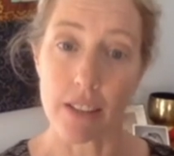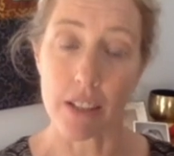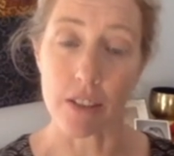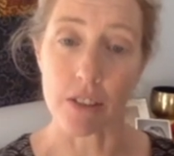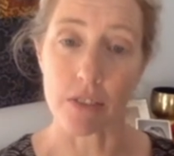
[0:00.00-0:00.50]
that
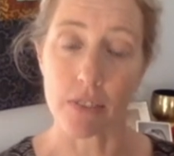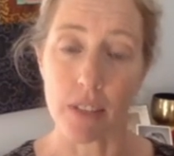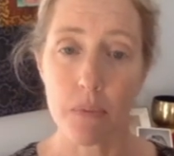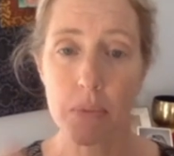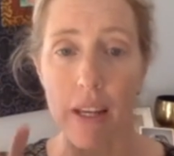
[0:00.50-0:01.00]
you just
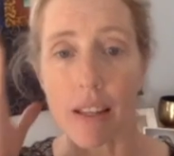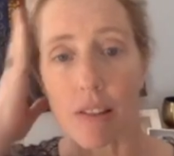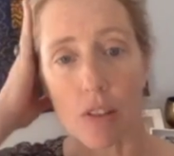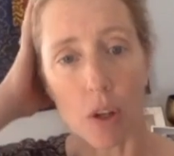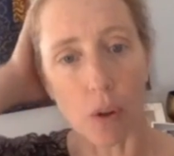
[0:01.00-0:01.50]
flipped. And
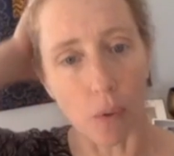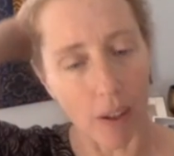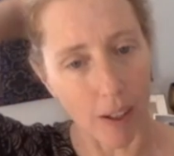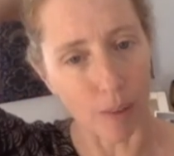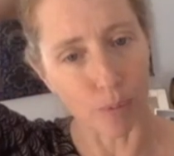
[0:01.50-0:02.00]

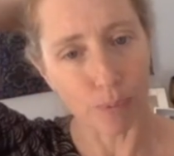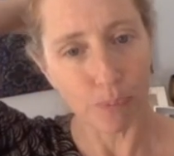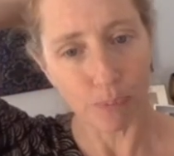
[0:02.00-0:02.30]
so